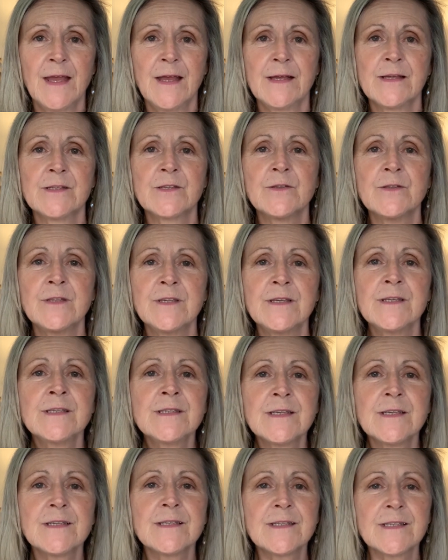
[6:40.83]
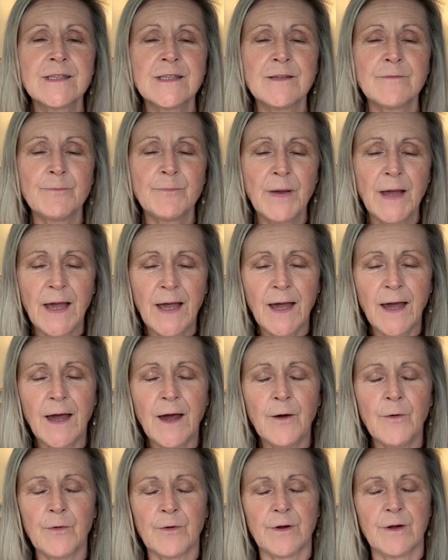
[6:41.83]
So this is the
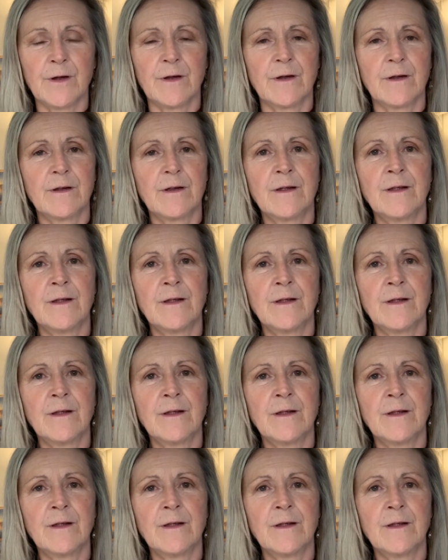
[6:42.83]
power